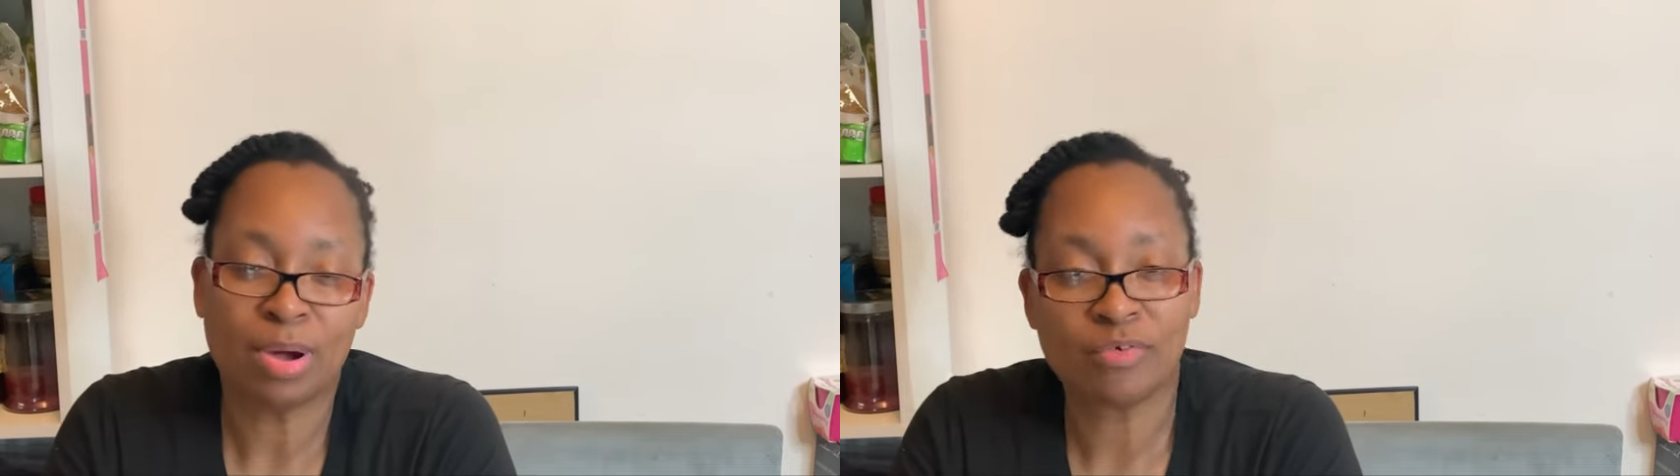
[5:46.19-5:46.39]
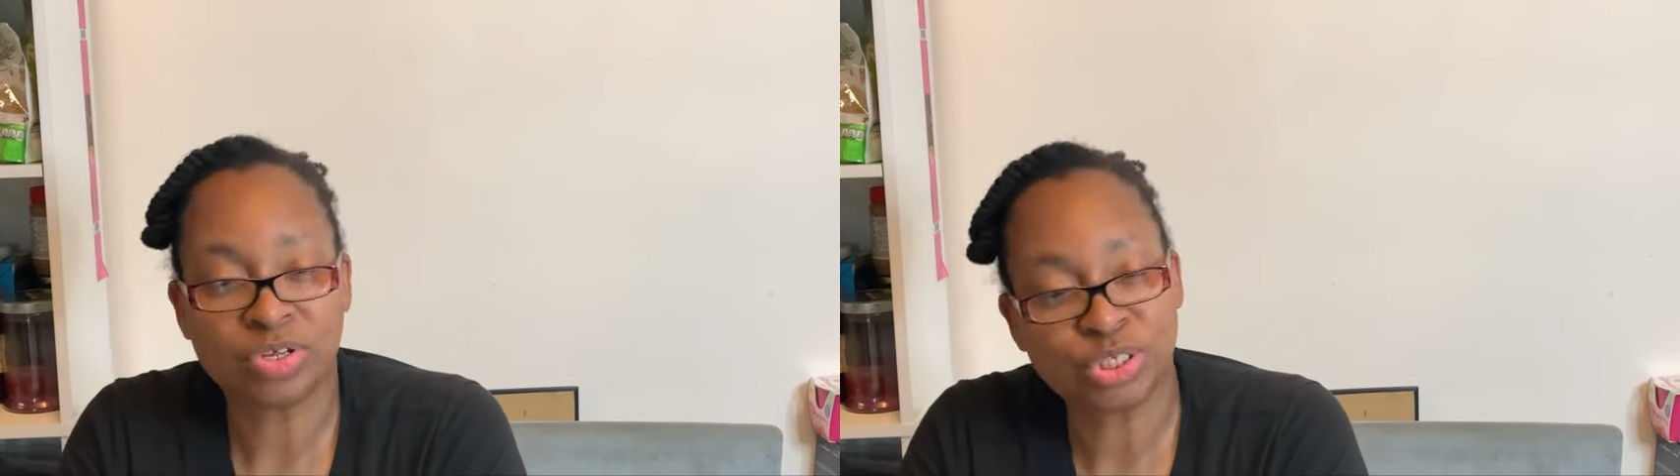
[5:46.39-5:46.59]

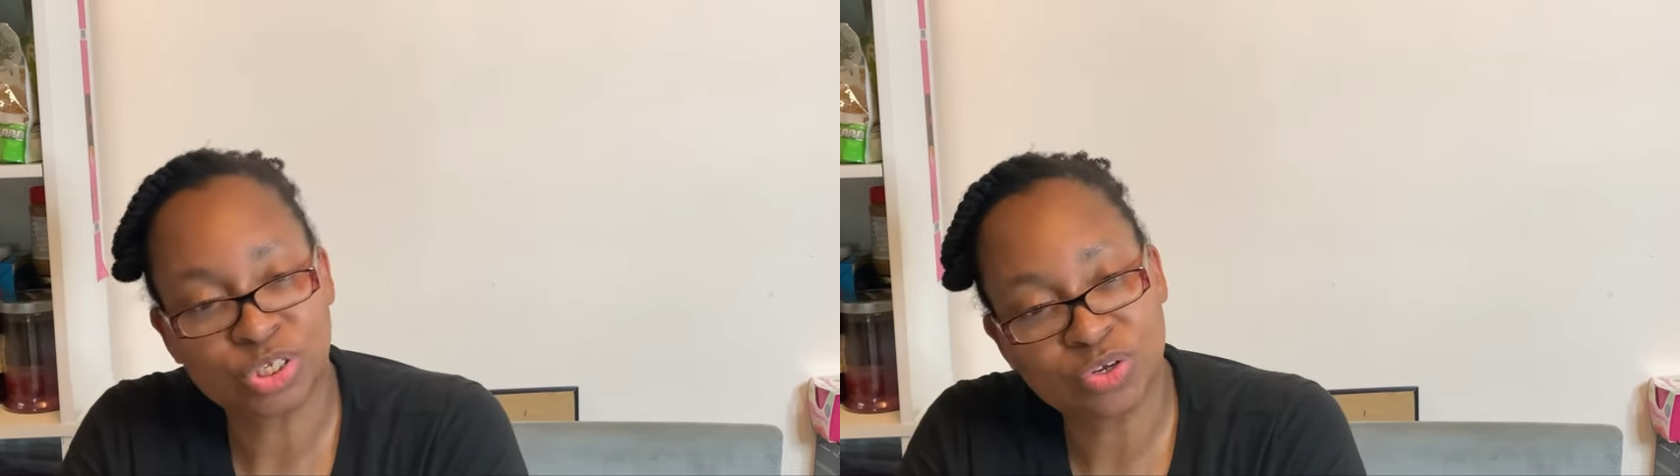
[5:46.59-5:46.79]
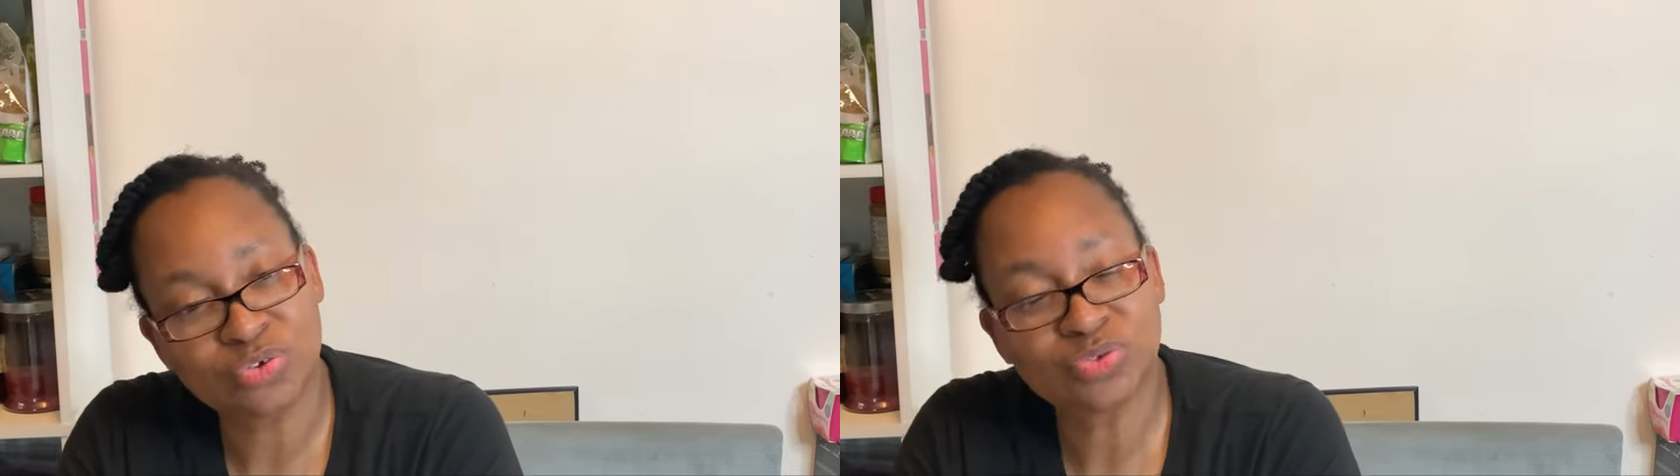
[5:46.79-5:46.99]
my
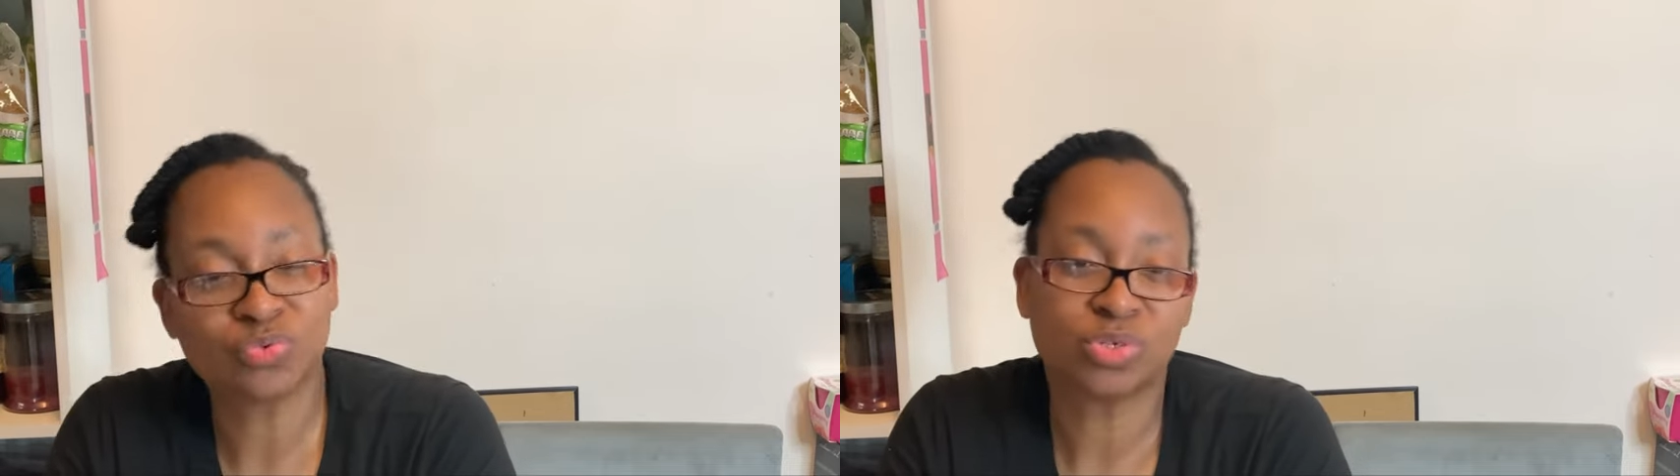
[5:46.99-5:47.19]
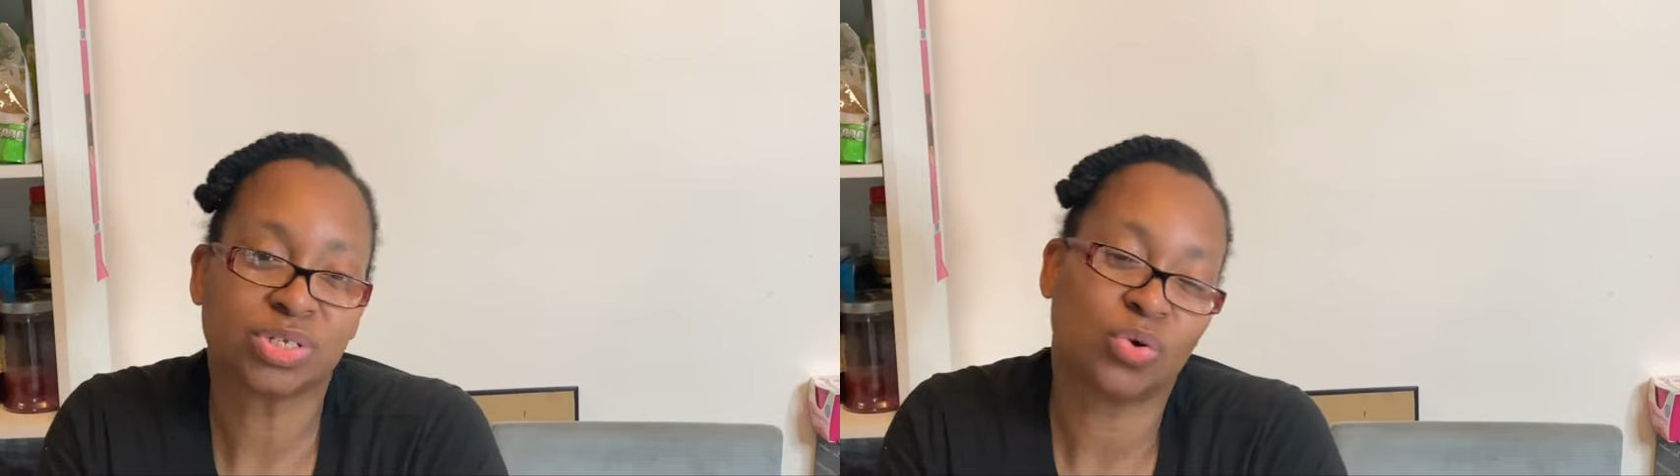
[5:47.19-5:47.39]
results,
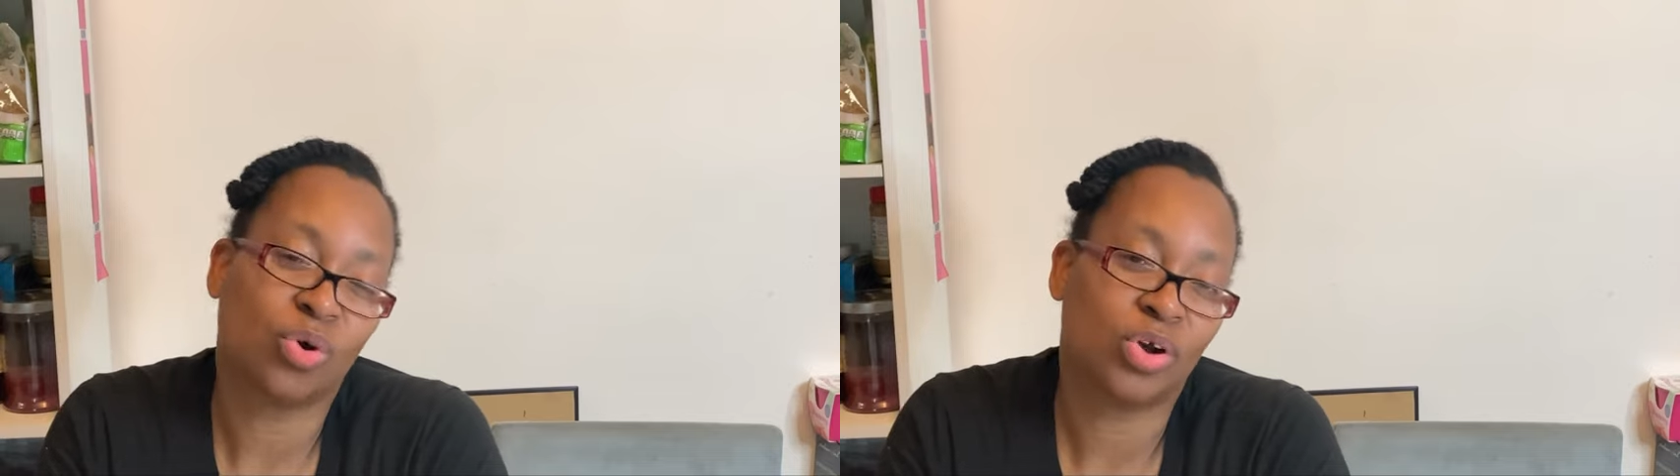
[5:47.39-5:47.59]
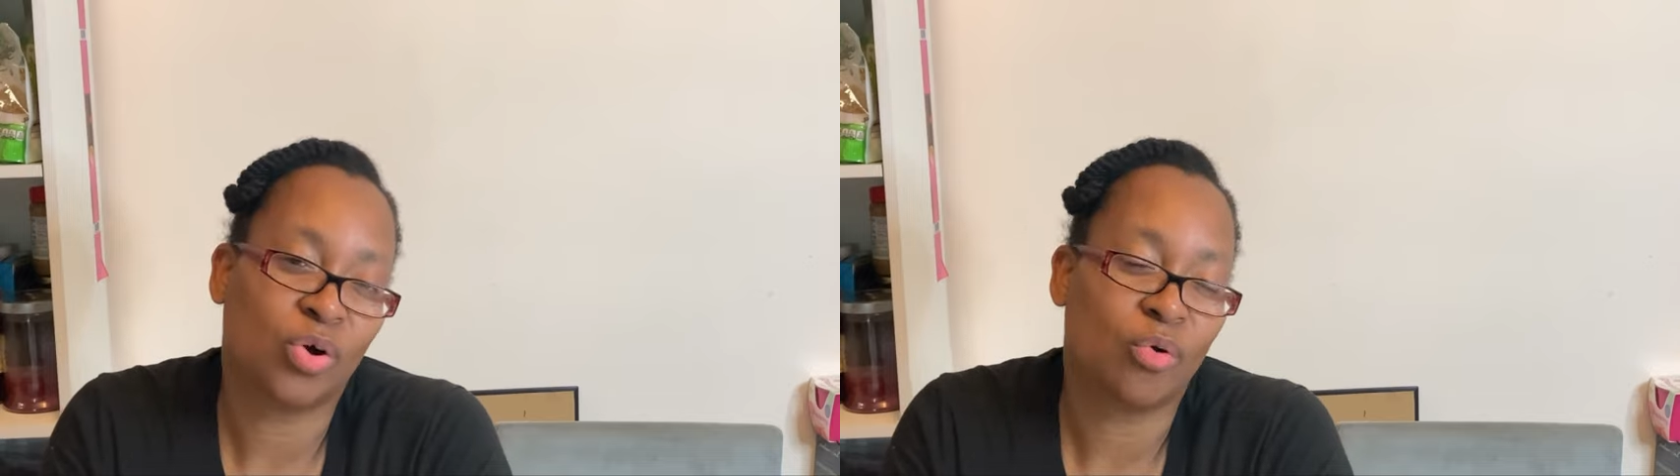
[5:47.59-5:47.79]
what's
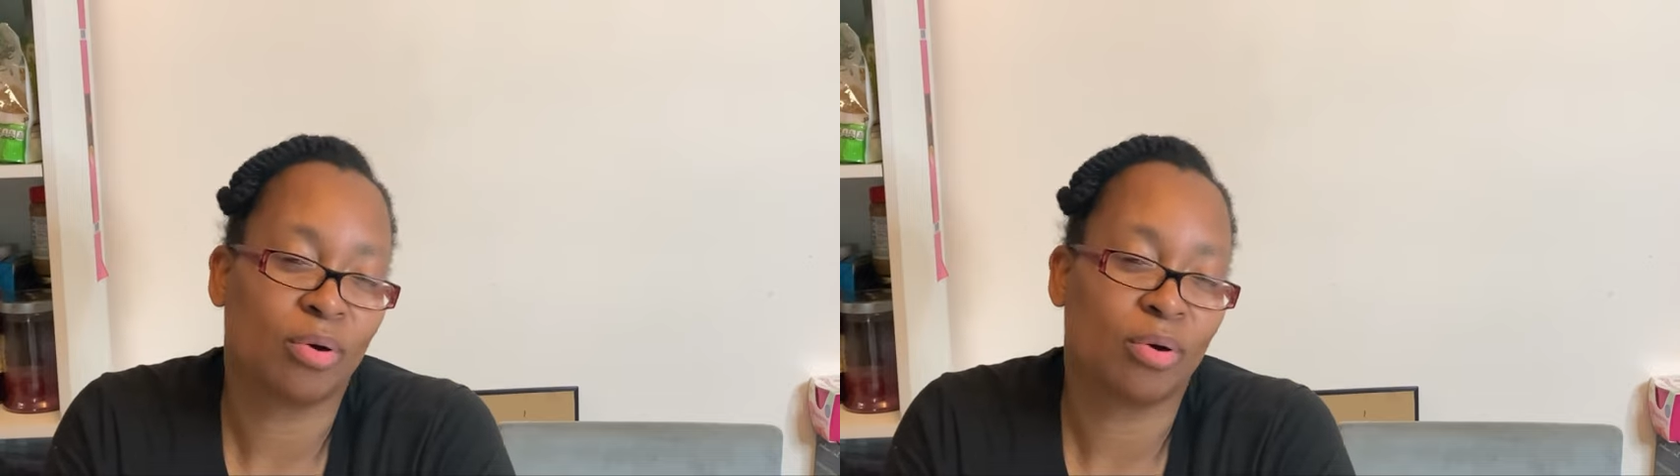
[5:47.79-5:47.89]
going on